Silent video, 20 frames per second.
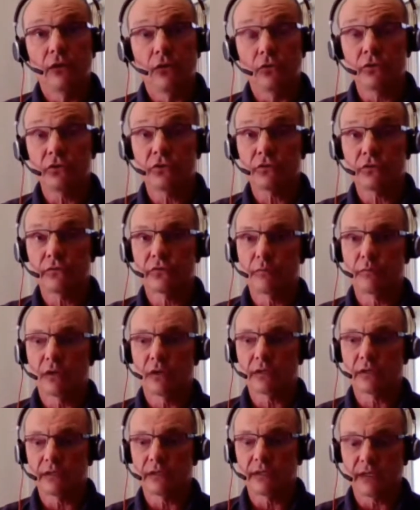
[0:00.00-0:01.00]
launch of
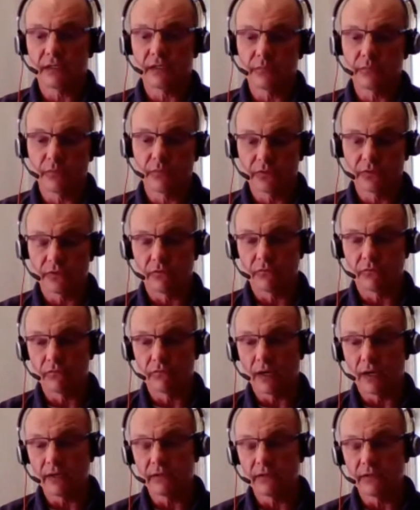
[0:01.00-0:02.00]
smart attachments
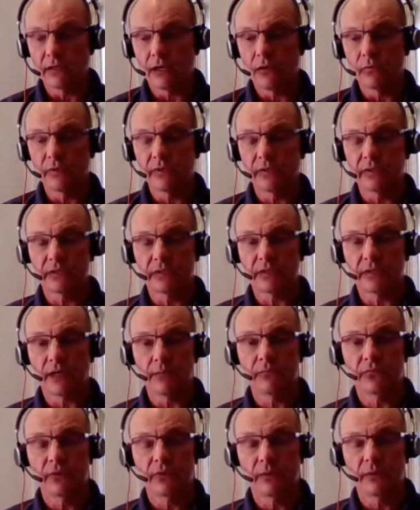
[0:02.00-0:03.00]
right now in the
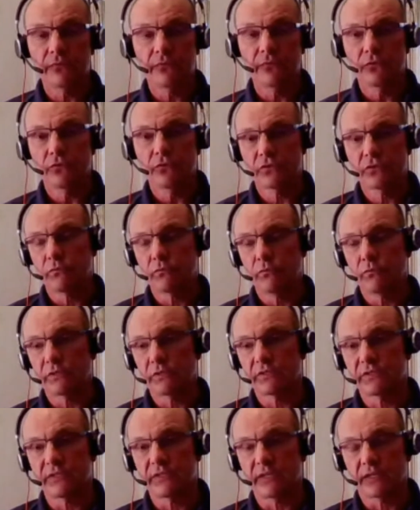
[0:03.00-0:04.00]
time frame first
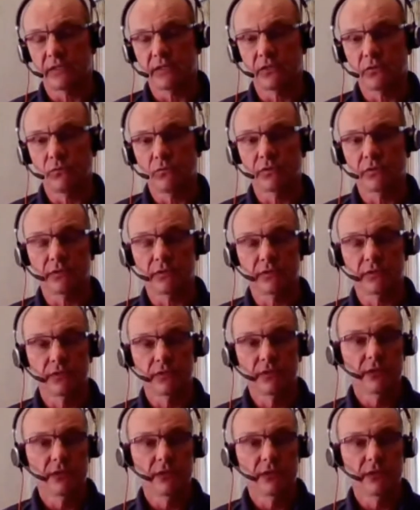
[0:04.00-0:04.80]
quarter, second quarter.